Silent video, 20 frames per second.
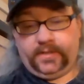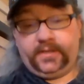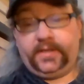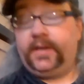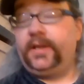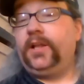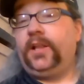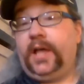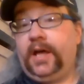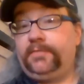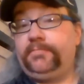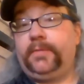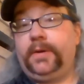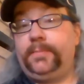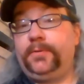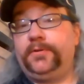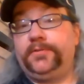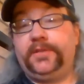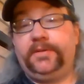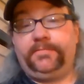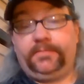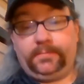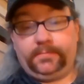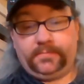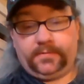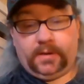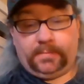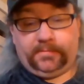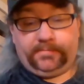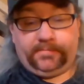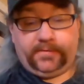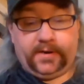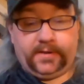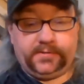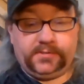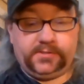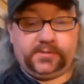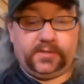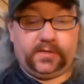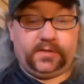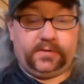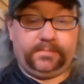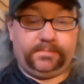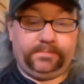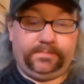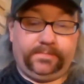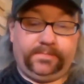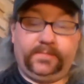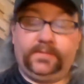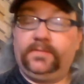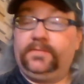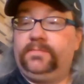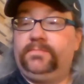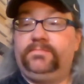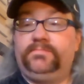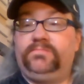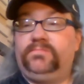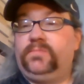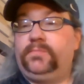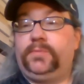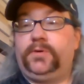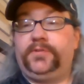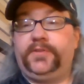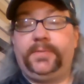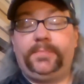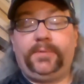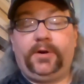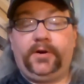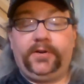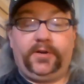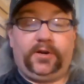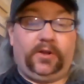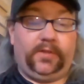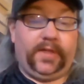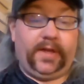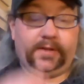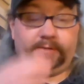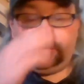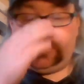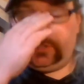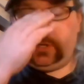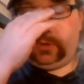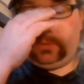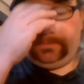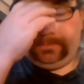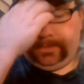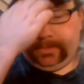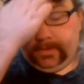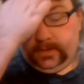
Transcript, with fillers: Getting a lot for my birthday from a couple friends at birthday party and all that. So